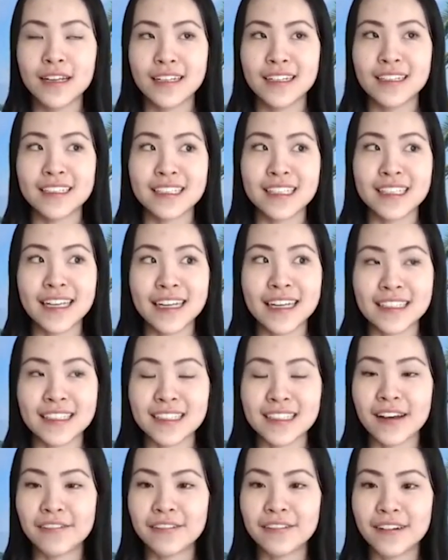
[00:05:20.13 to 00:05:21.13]
you say a
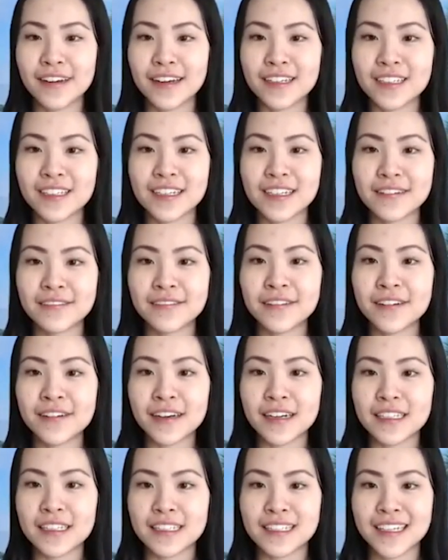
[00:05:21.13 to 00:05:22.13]
software engineer
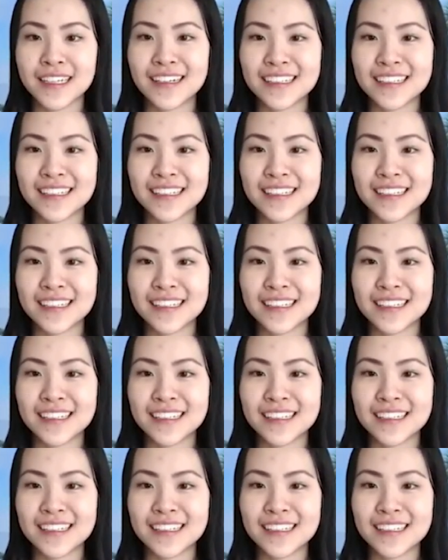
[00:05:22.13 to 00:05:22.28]
works,